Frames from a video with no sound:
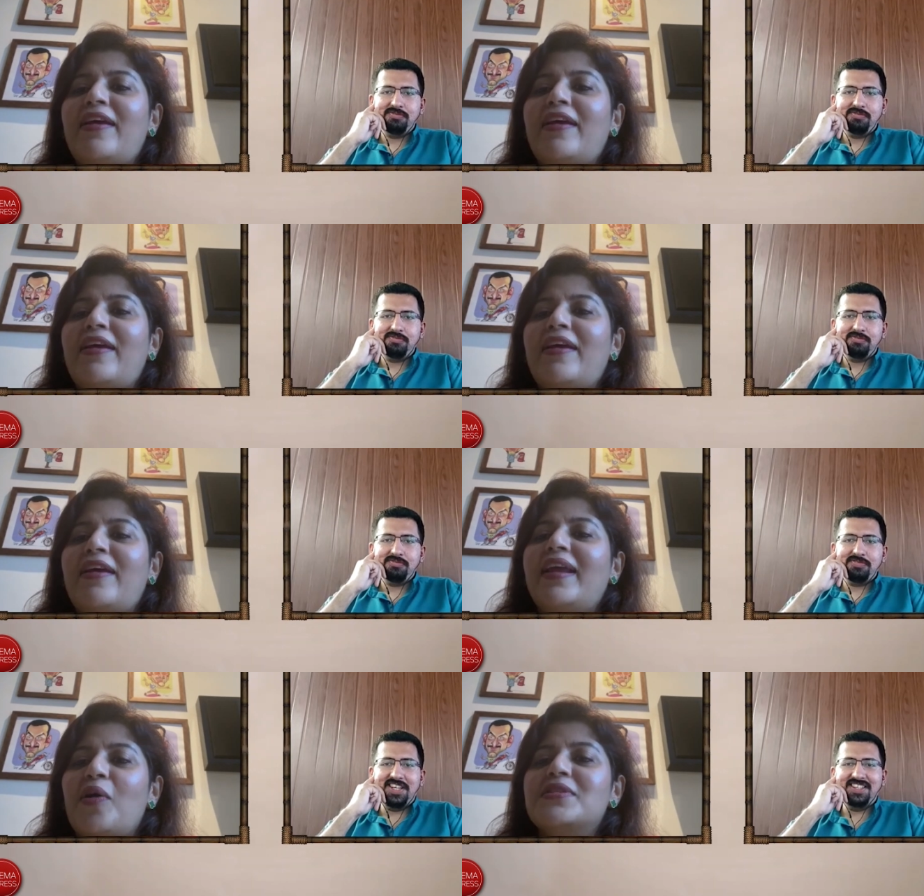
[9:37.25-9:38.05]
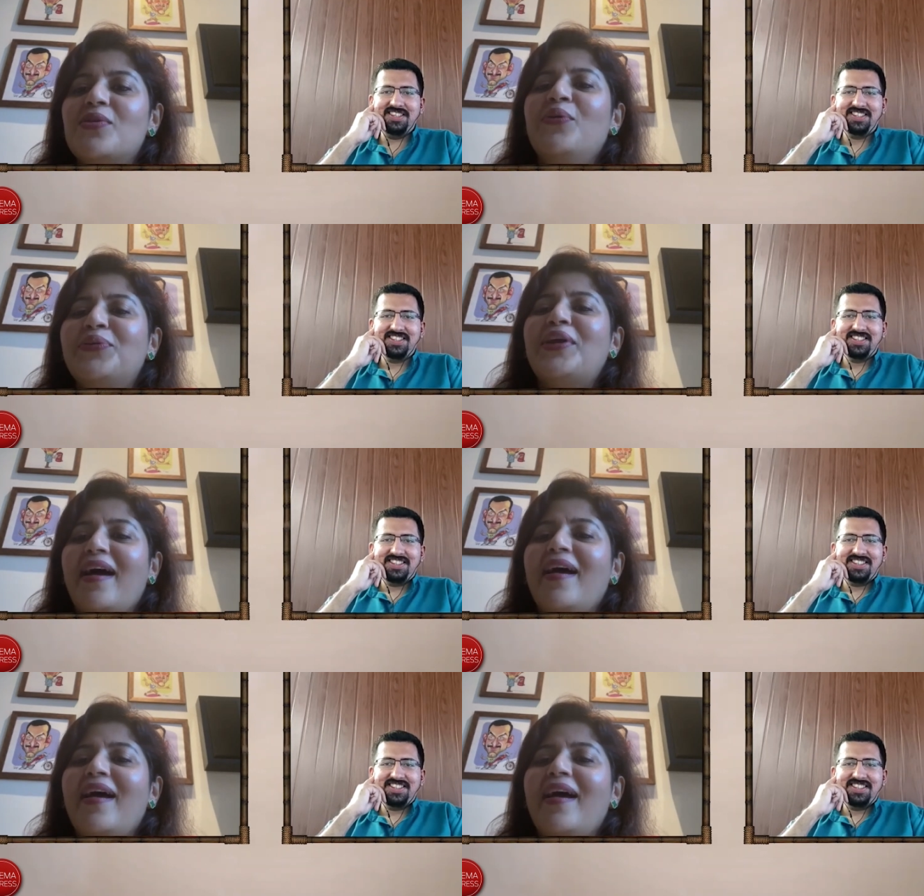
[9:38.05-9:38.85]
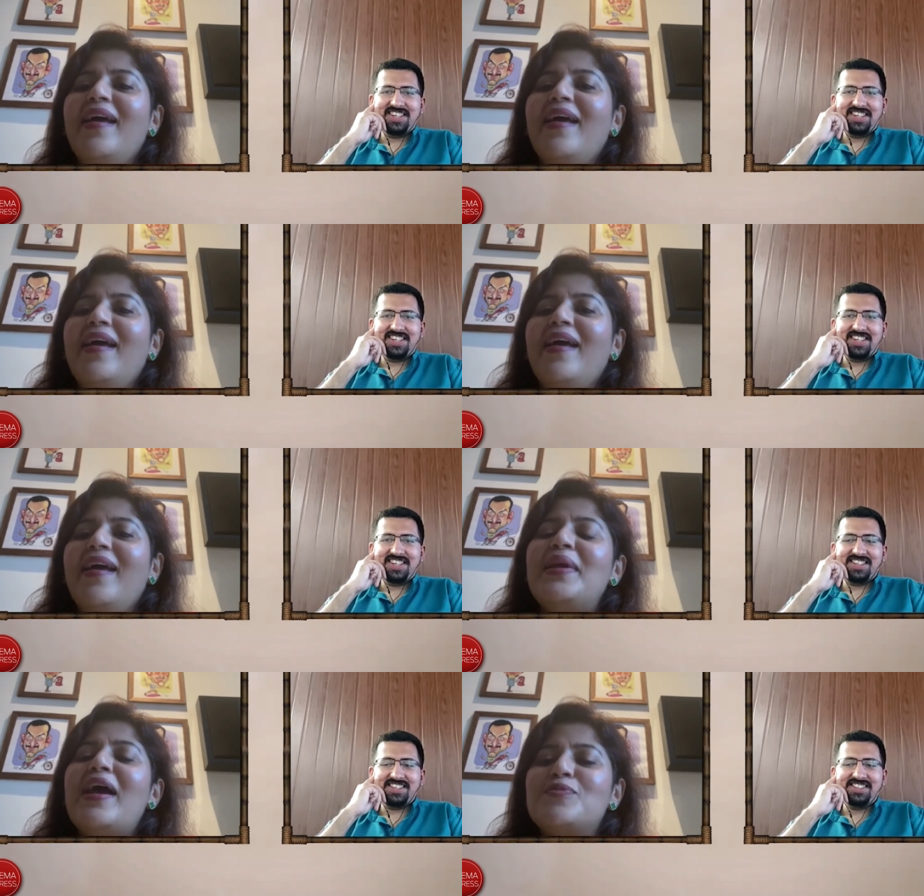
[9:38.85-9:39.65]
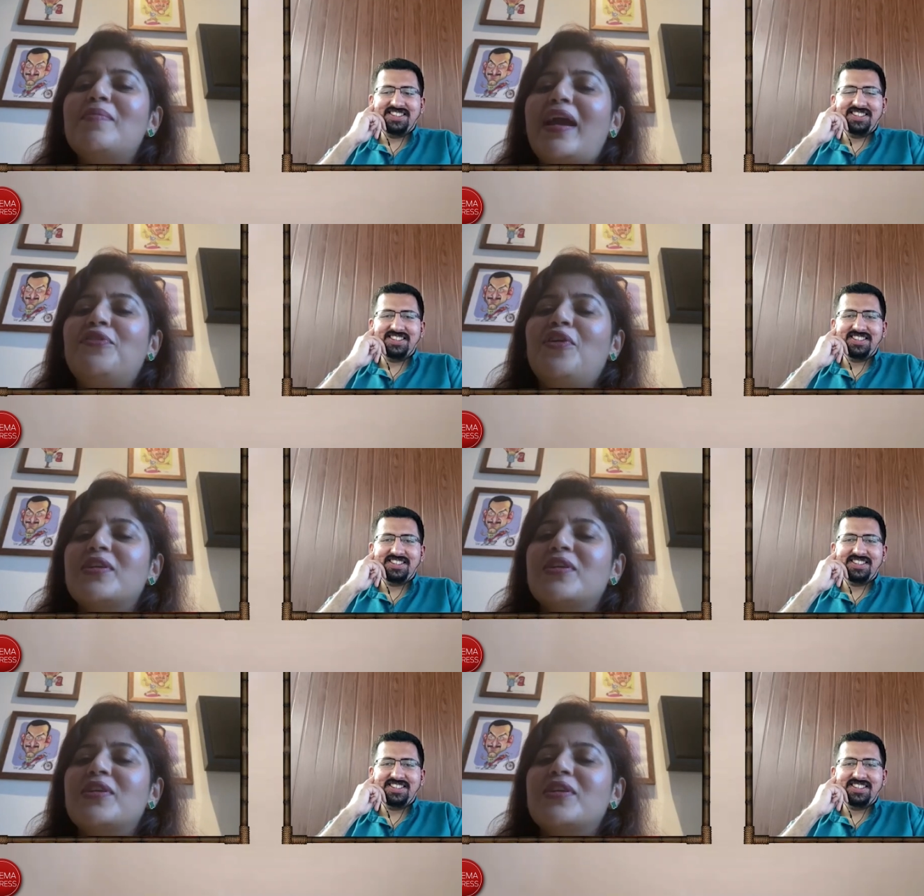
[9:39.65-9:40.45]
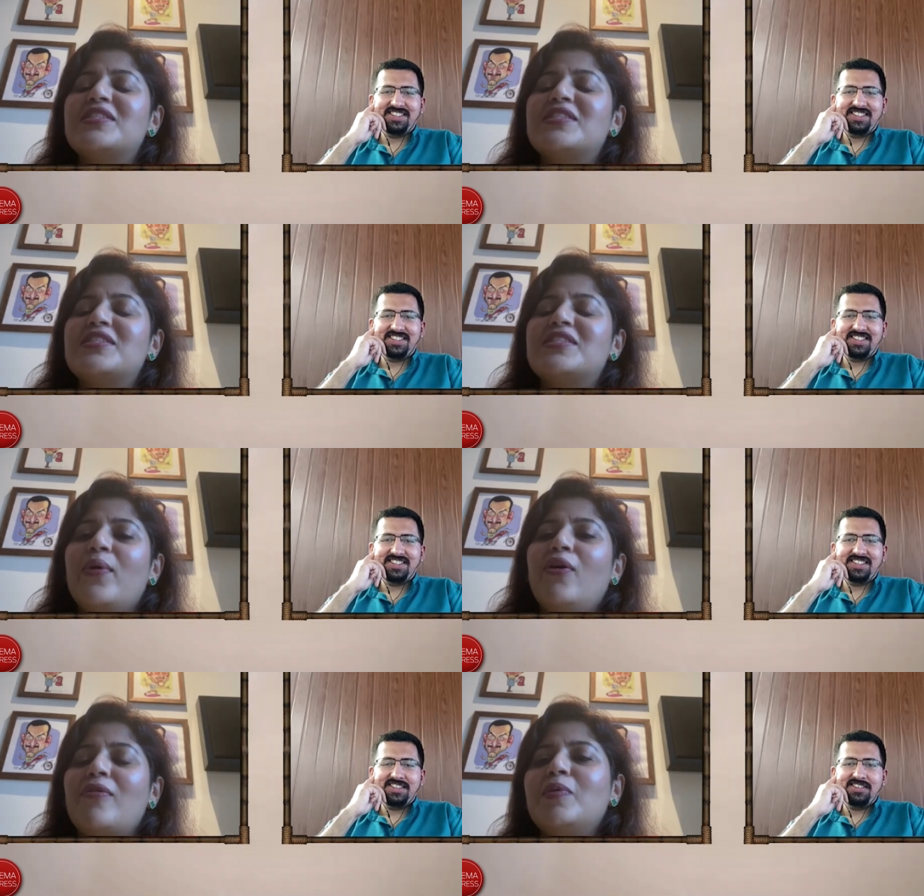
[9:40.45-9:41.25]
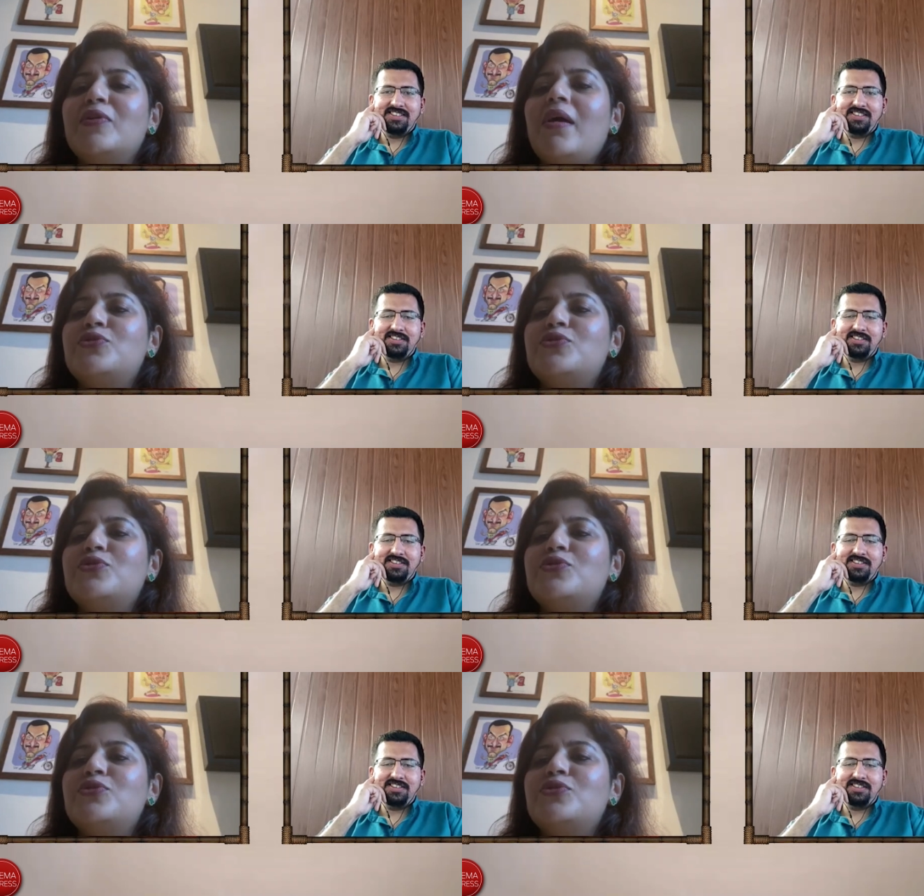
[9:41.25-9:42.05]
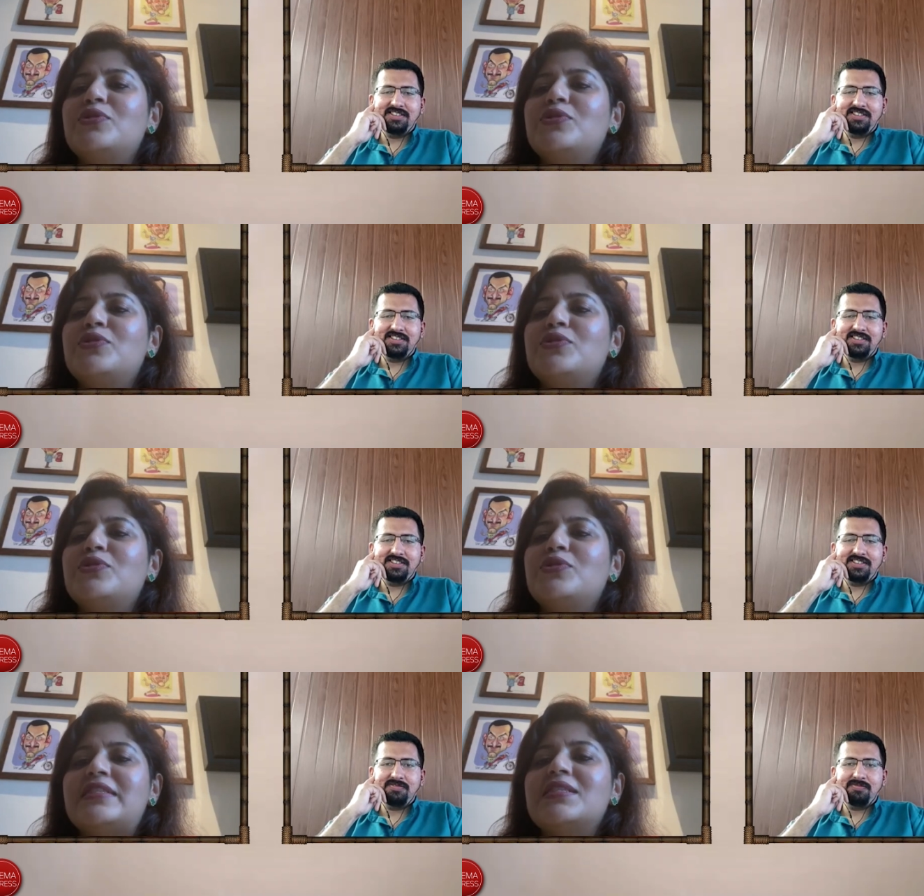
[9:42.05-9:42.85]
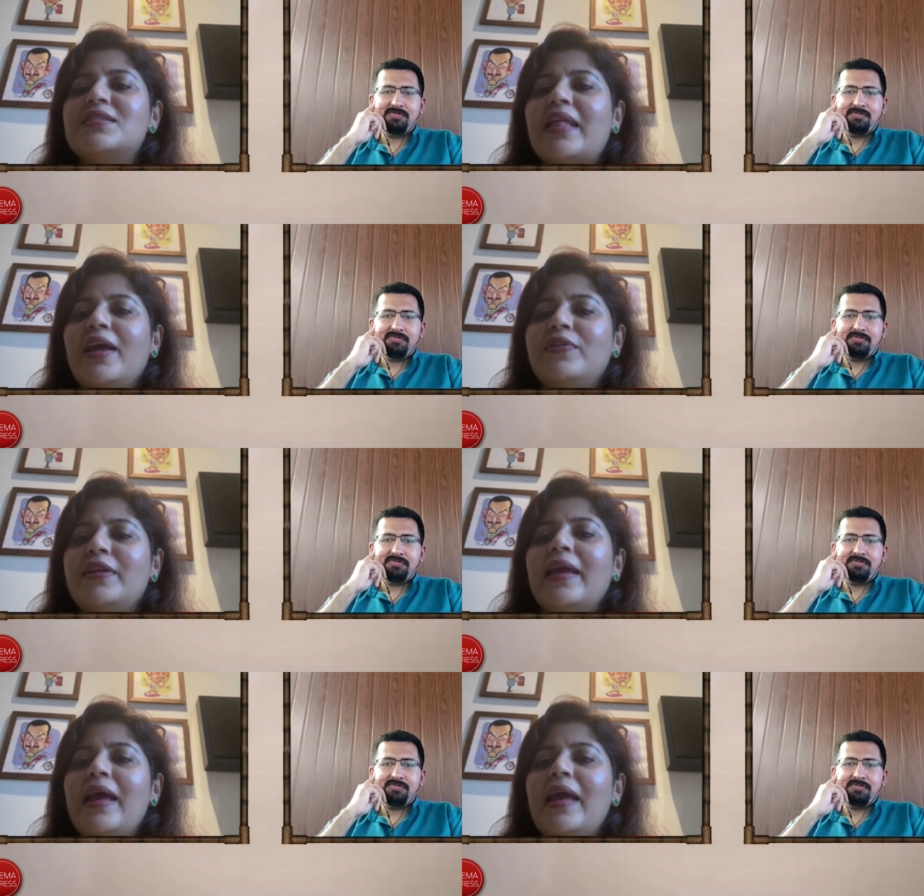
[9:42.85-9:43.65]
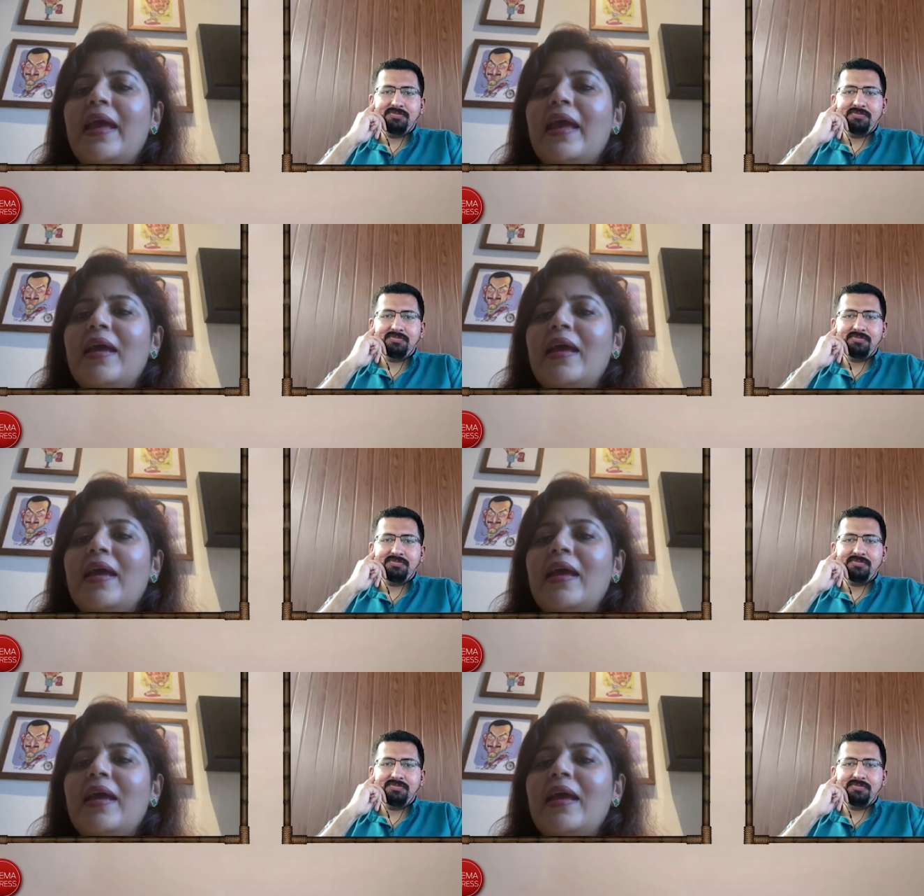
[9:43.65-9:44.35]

Speaker 1: going to fly right now. So yeah, we have to be mindful of what's going on around us, because we are dutiful citizens at the end of the day.